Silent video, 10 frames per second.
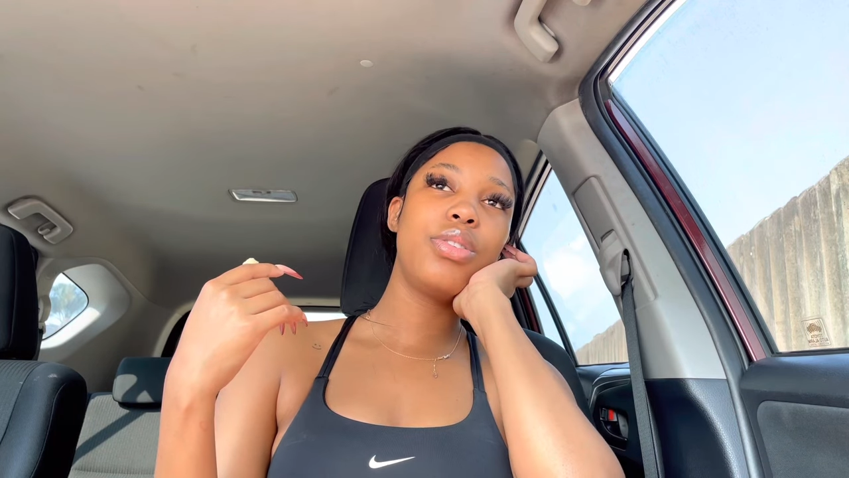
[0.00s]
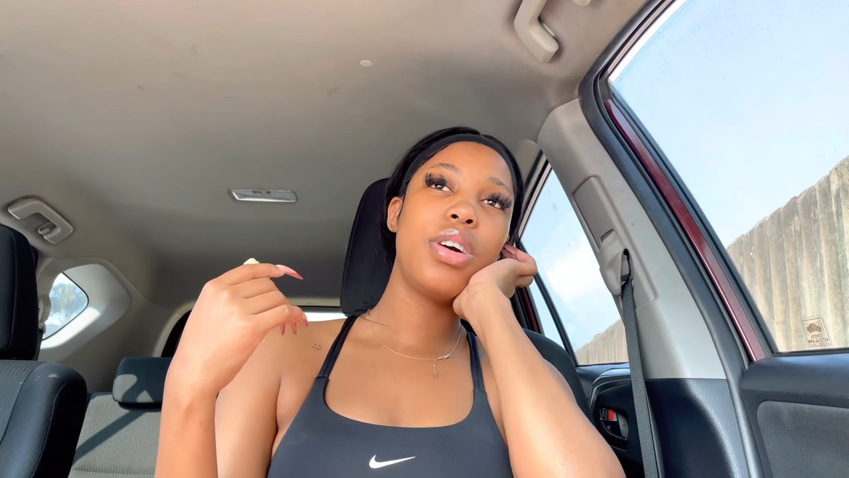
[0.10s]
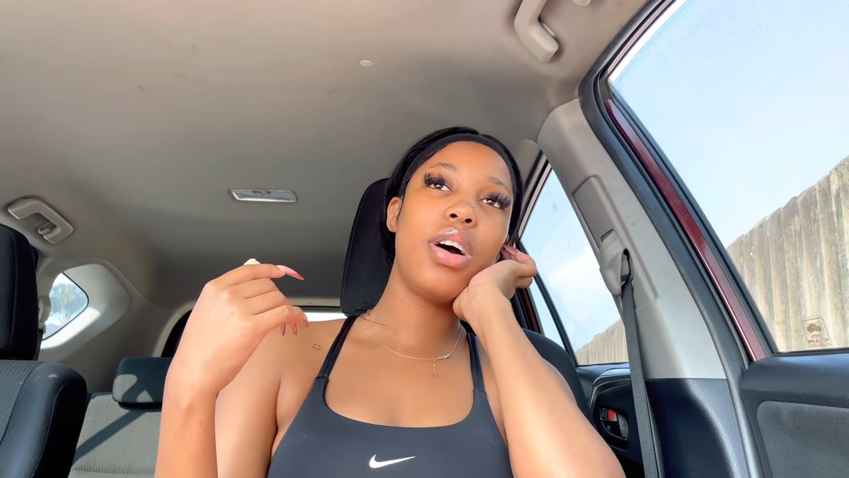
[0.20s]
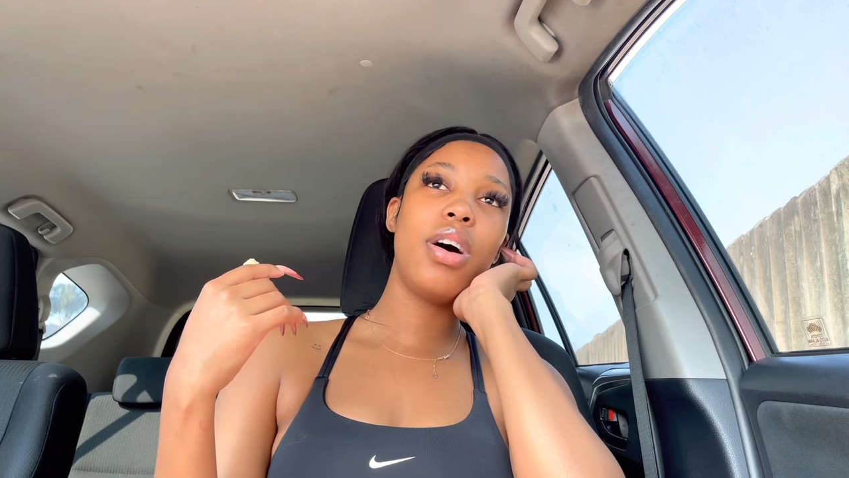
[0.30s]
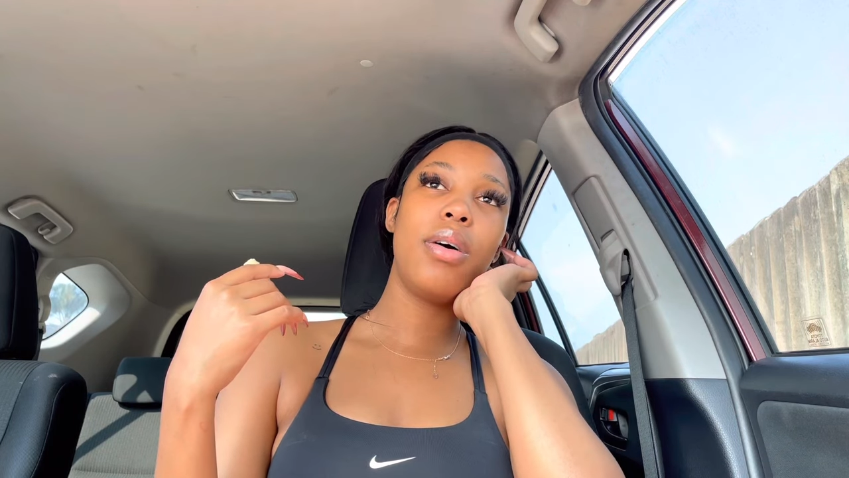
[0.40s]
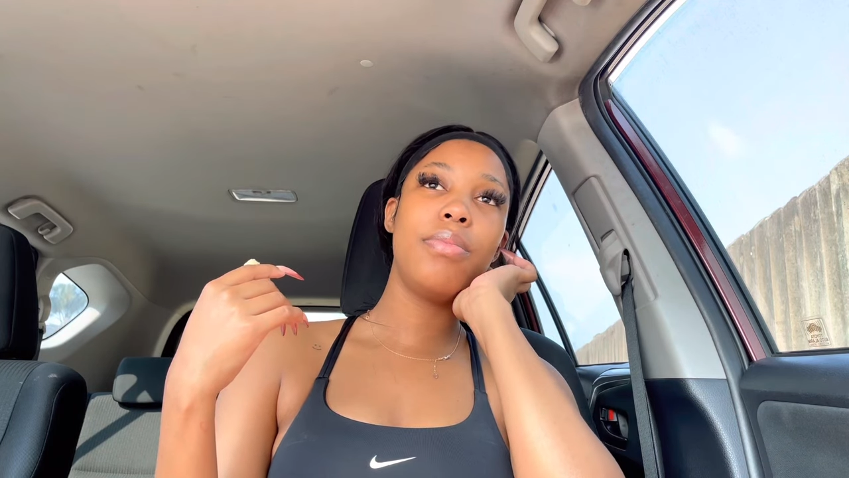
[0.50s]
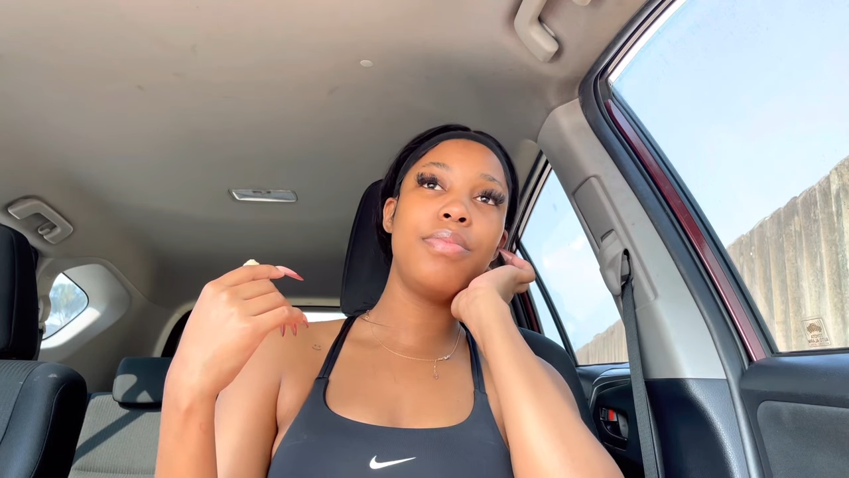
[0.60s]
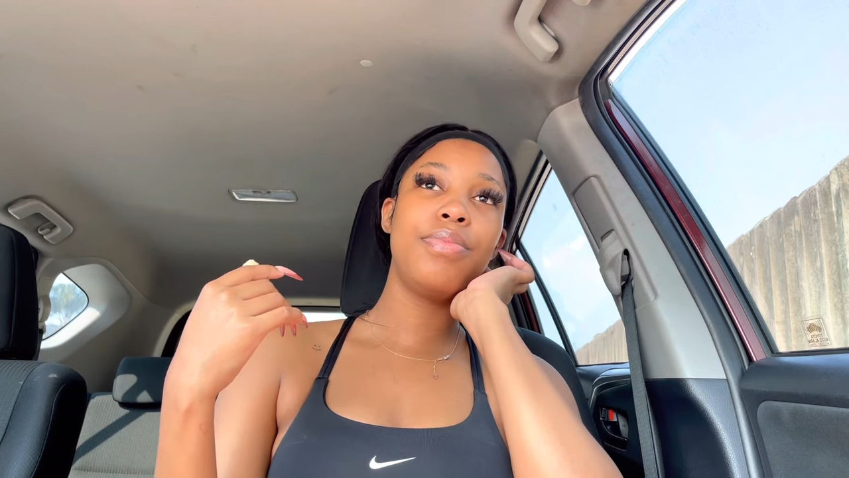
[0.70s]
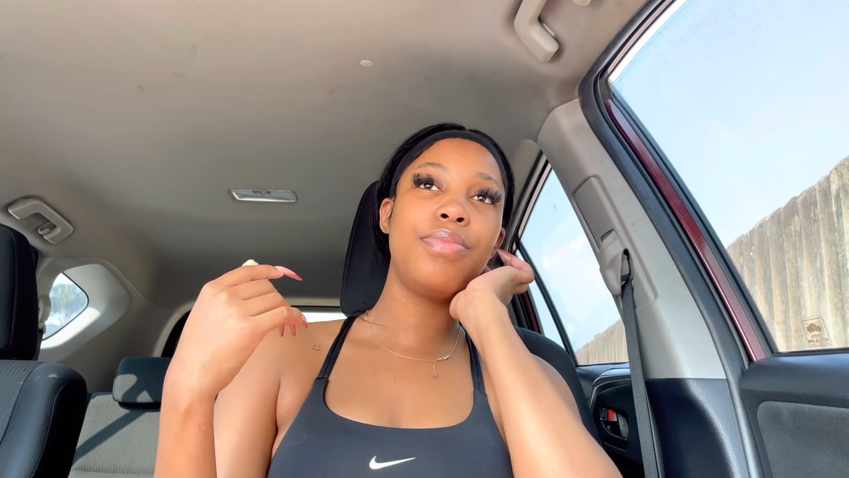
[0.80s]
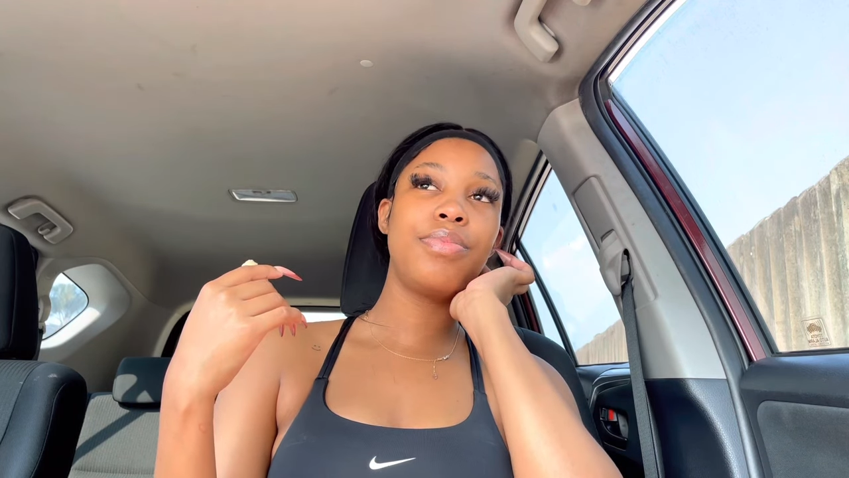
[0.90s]

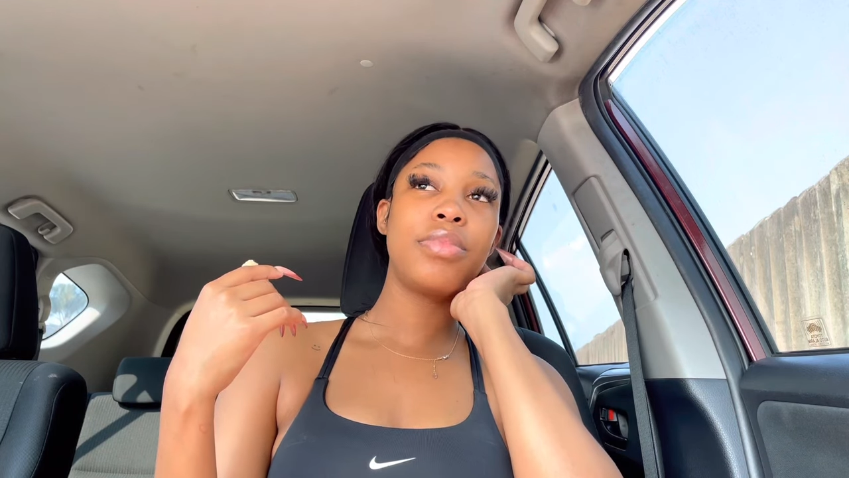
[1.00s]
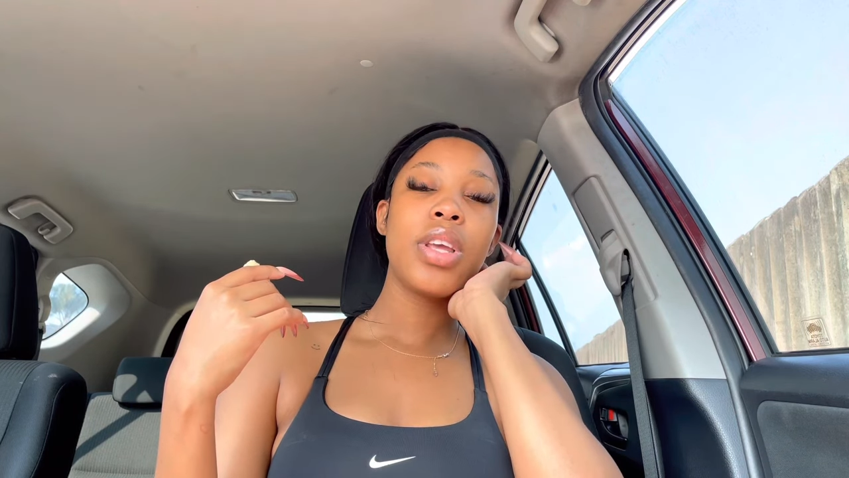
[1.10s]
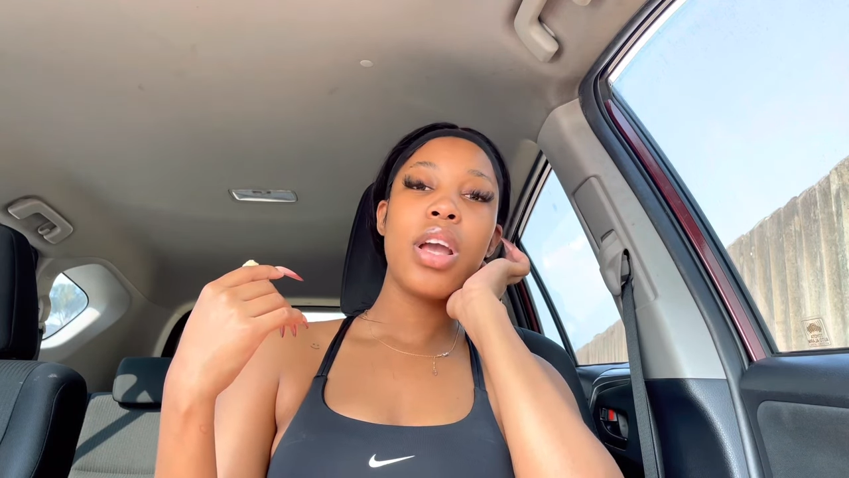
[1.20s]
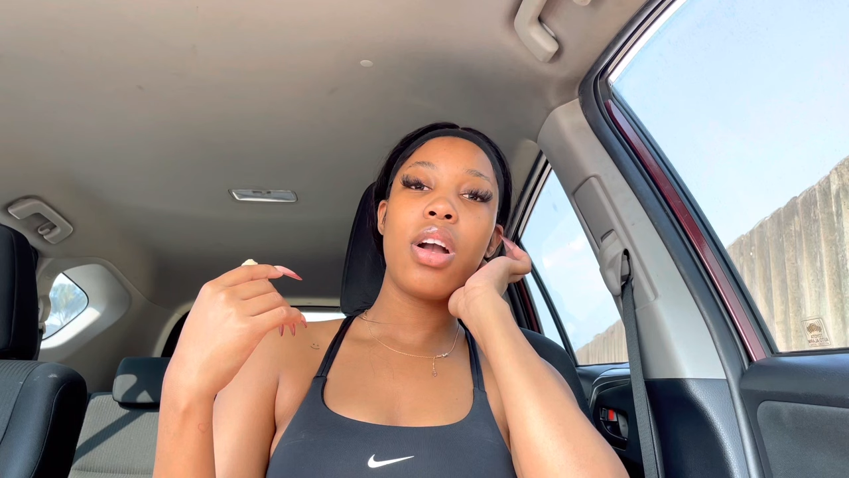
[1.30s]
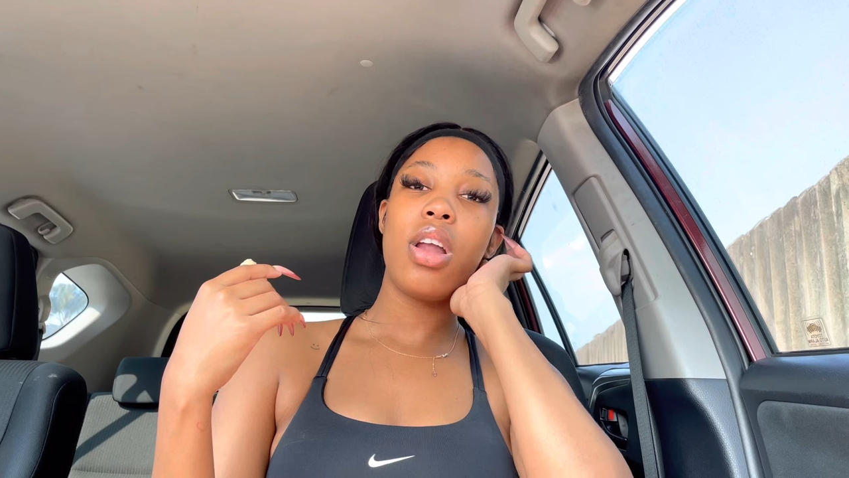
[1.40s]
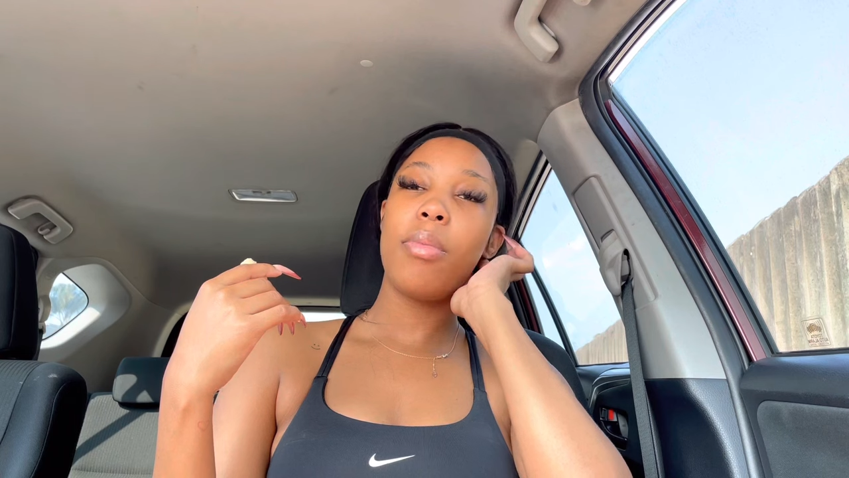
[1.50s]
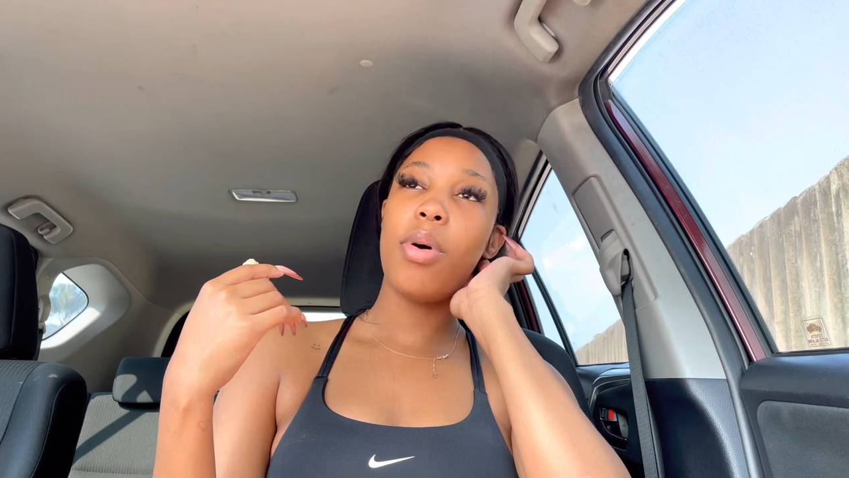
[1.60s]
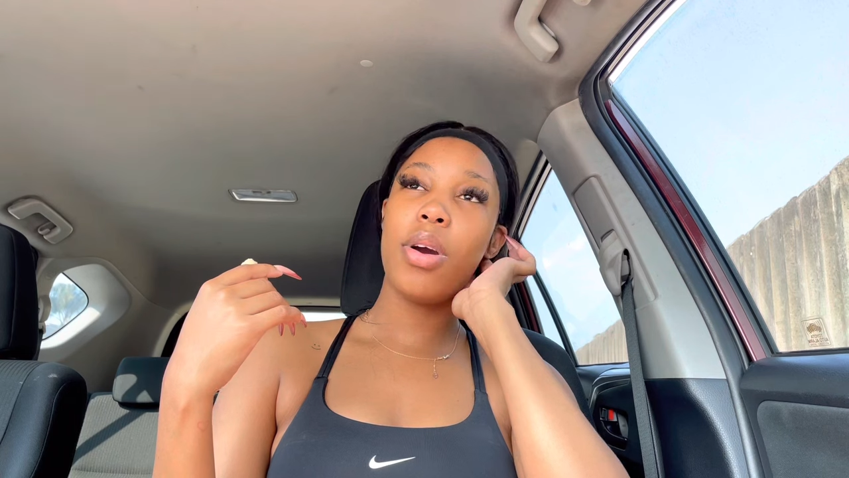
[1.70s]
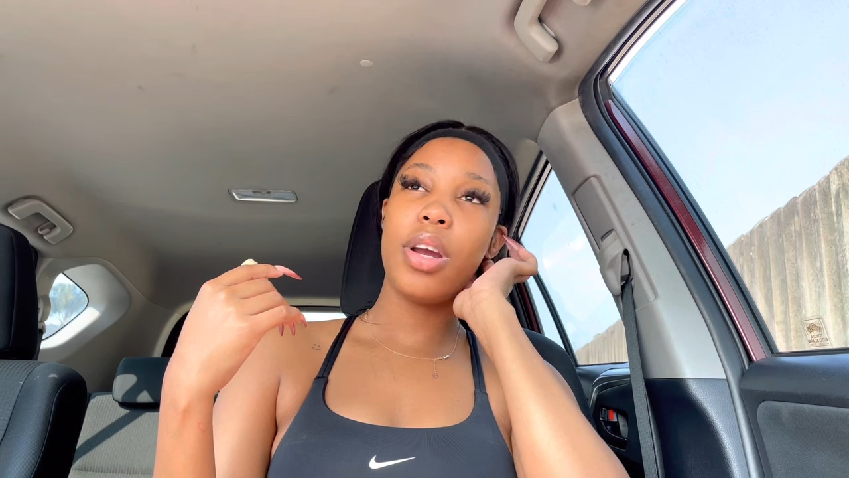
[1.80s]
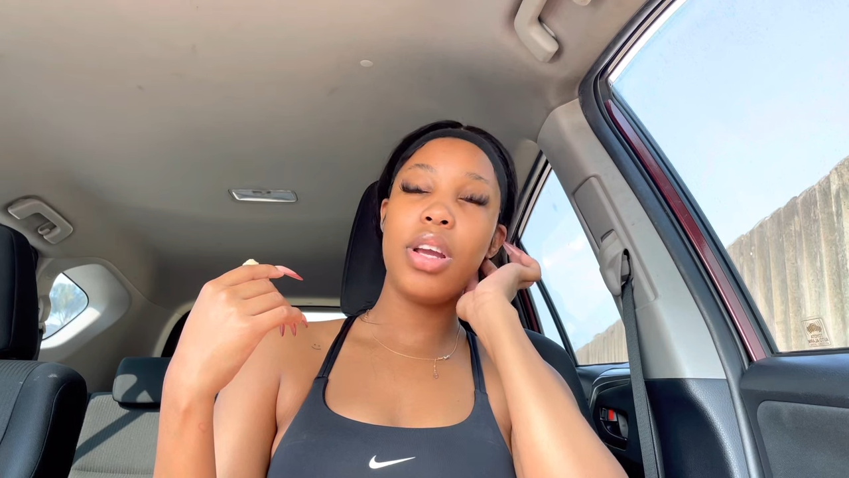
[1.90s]

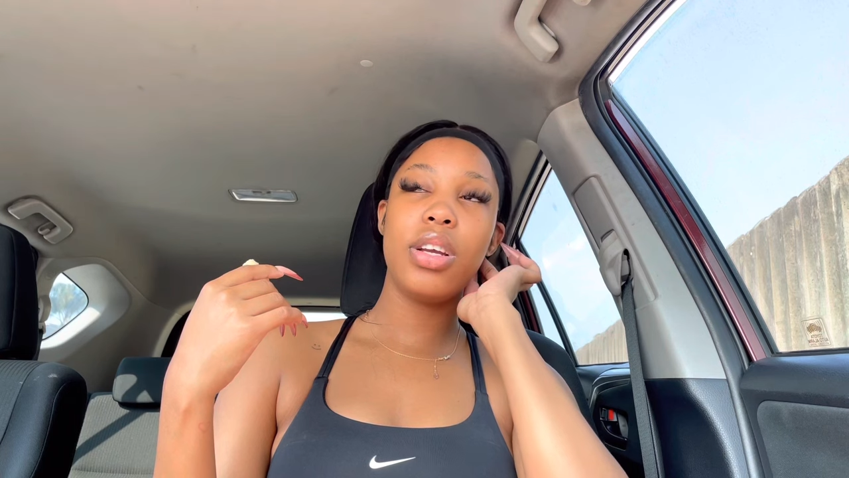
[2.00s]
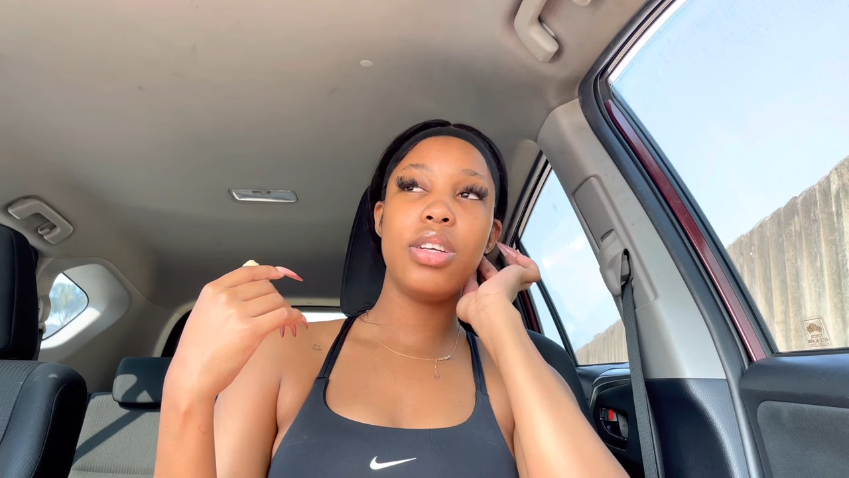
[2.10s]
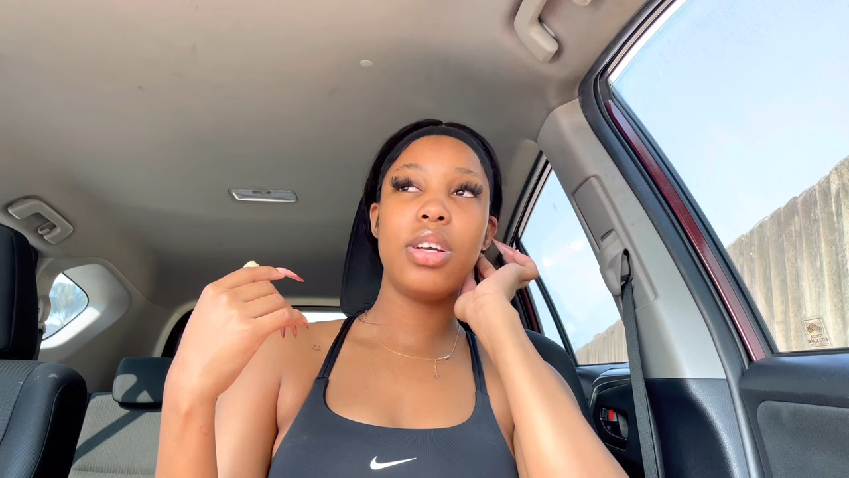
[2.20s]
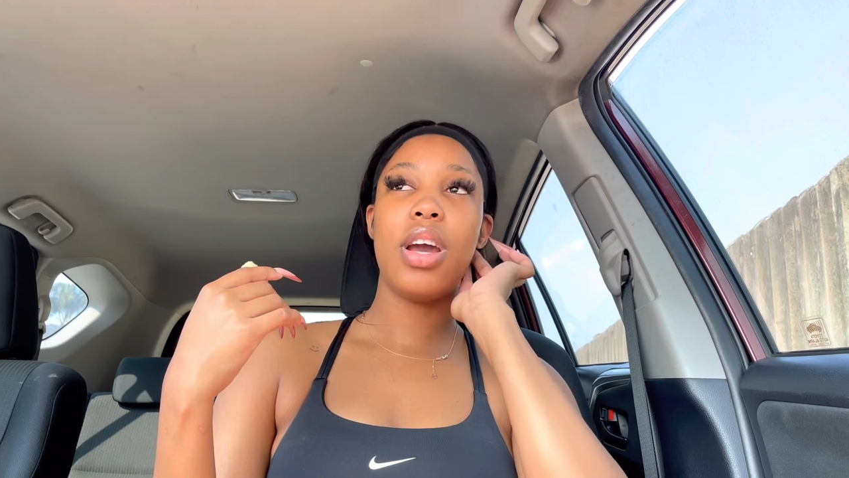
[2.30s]
calamari,